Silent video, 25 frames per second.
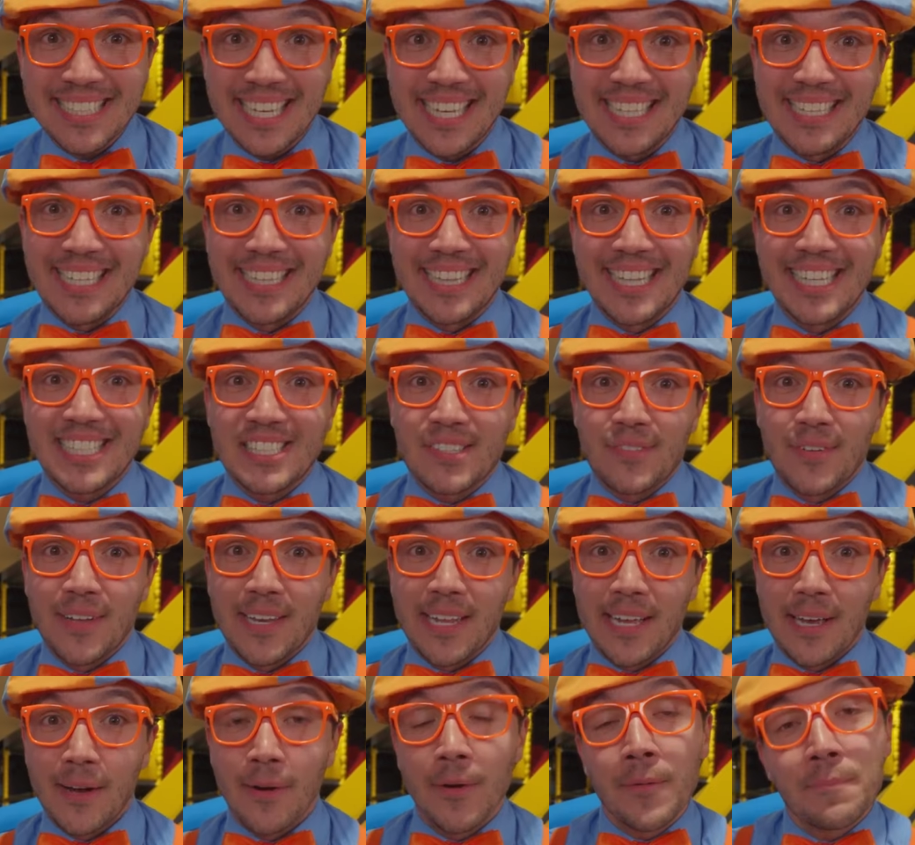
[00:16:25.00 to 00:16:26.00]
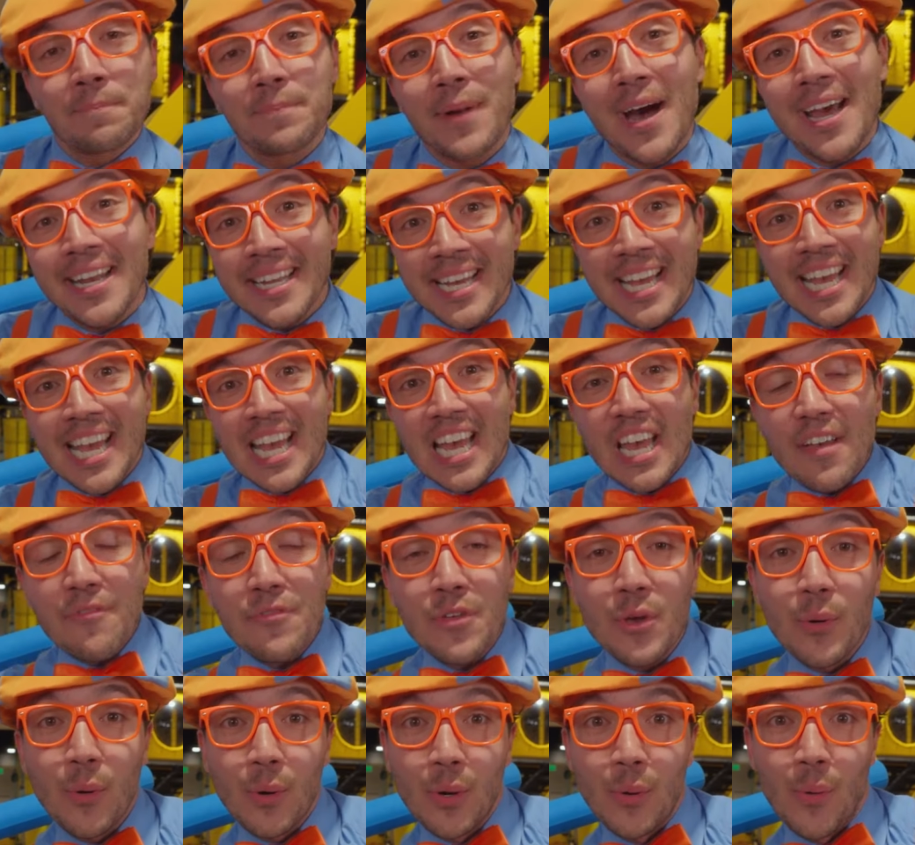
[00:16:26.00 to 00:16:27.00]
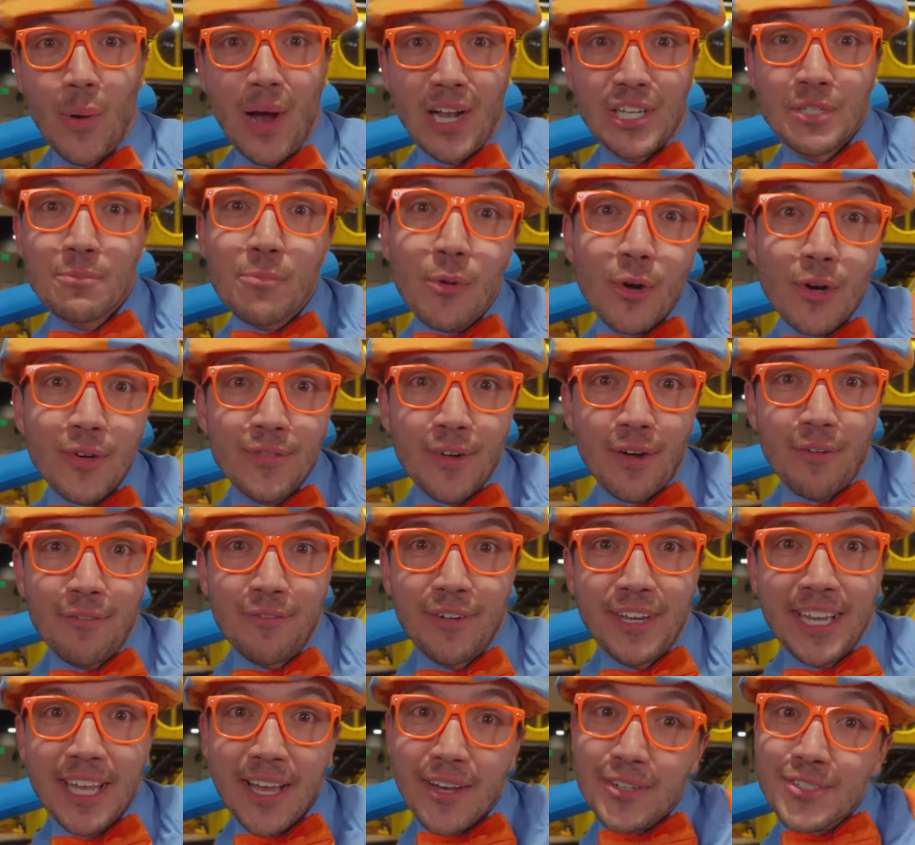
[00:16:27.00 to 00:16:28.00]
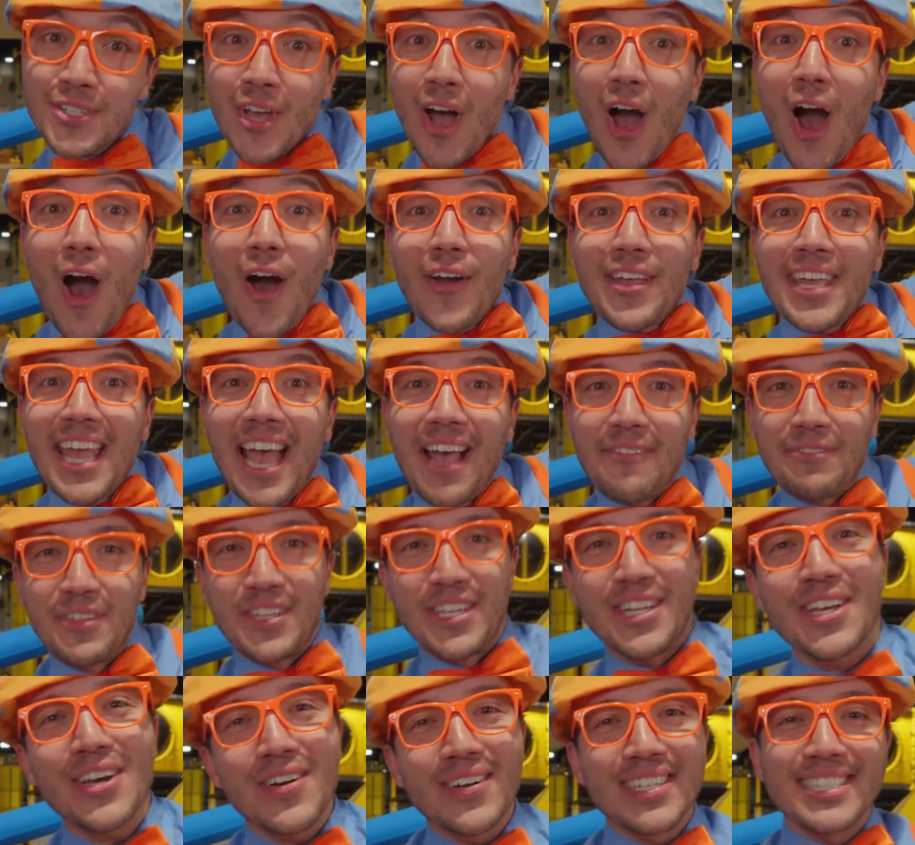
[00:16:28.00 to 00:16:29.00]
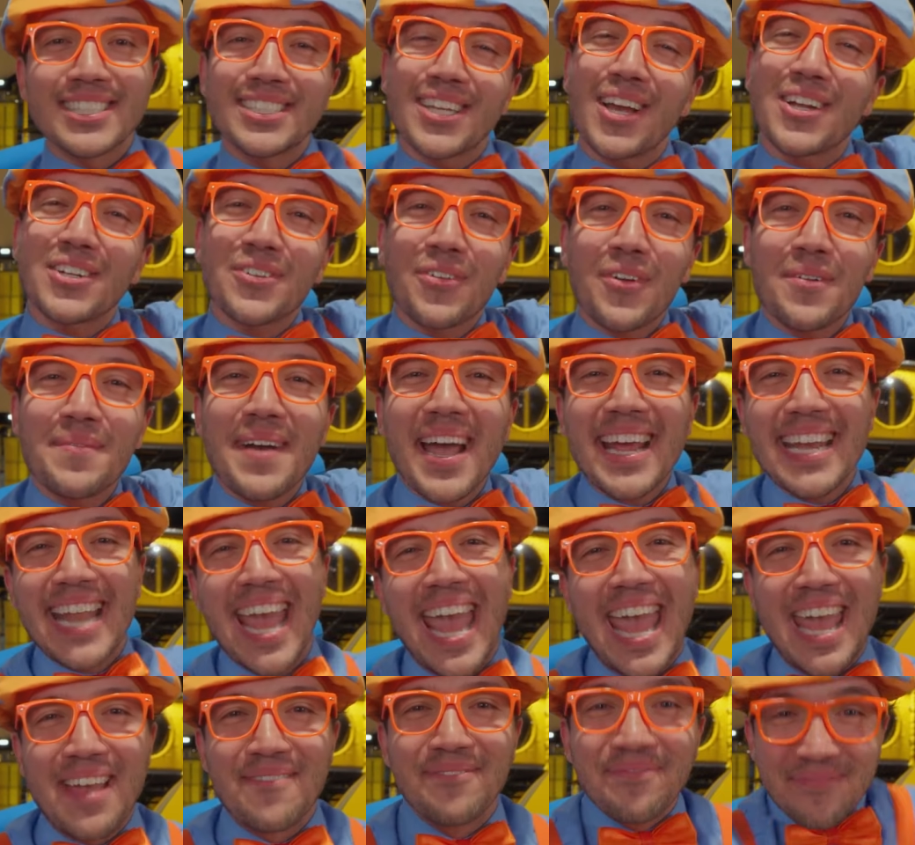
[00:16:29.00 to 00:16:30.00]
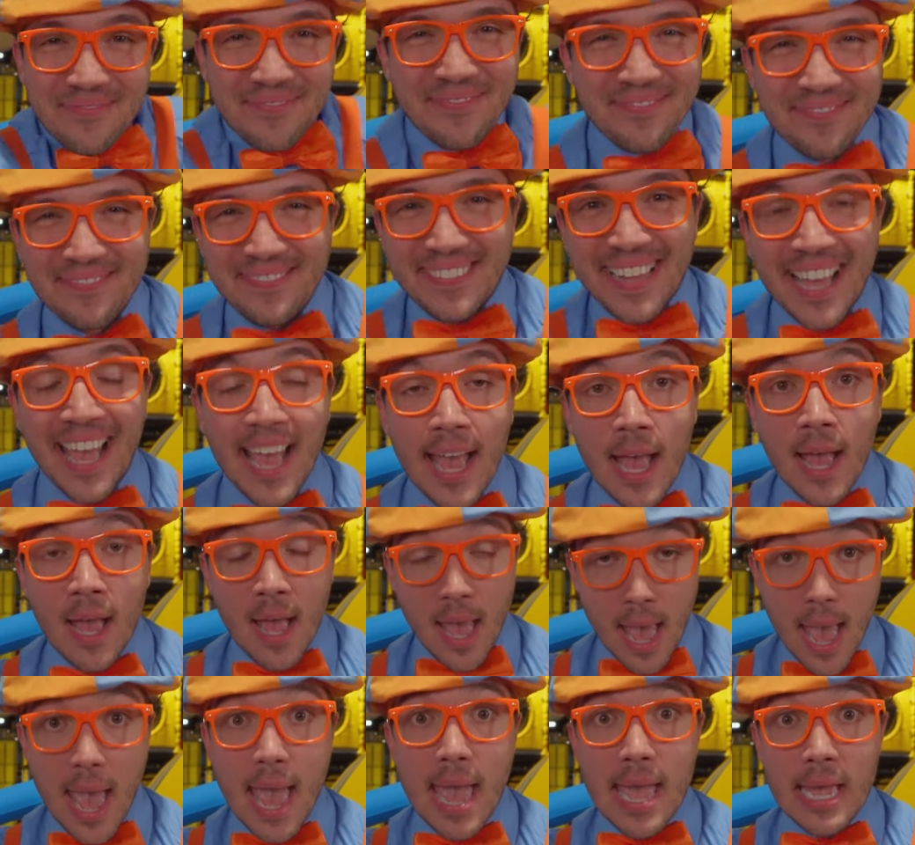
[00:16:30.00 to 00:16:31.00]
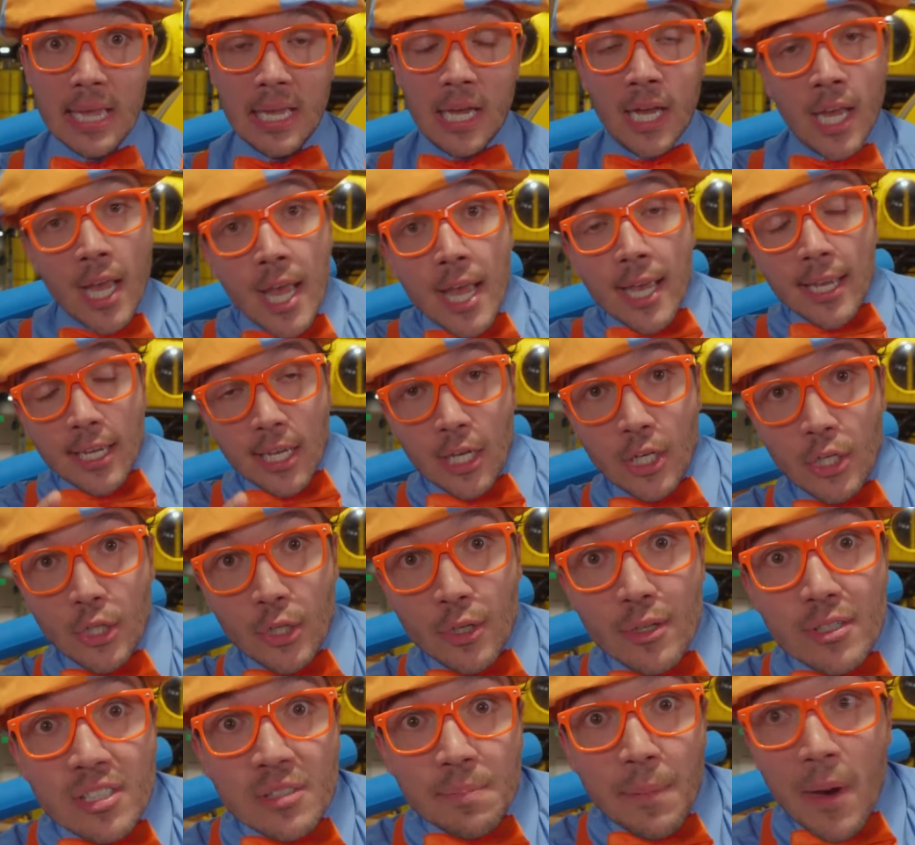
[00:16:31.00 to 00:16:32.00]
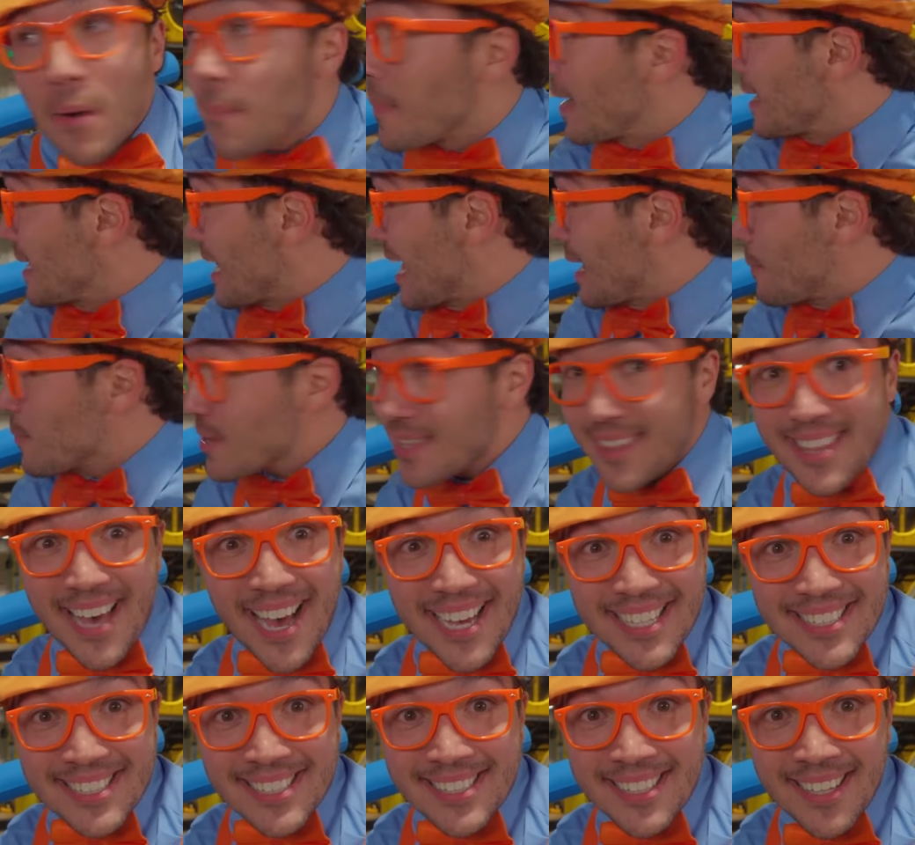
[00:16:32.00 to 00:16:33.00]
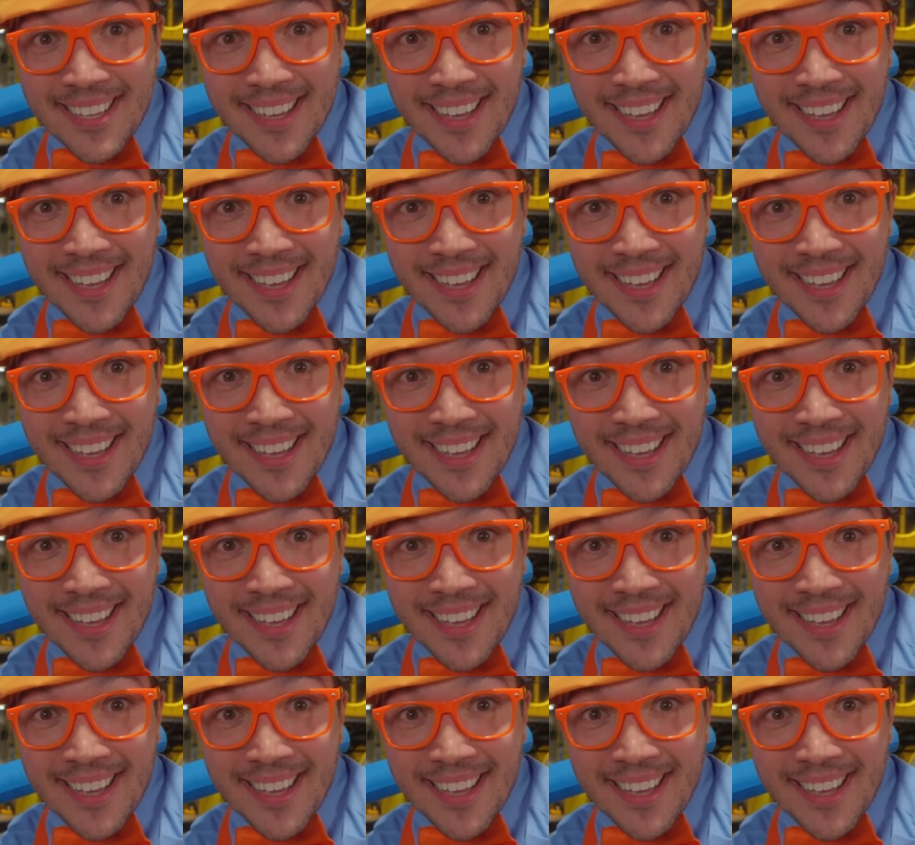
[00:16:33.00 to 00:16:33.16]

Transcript: end of this video, but if you want to watch more of our videos, all you have to do is search for my name. Hey, can you spell my name with us?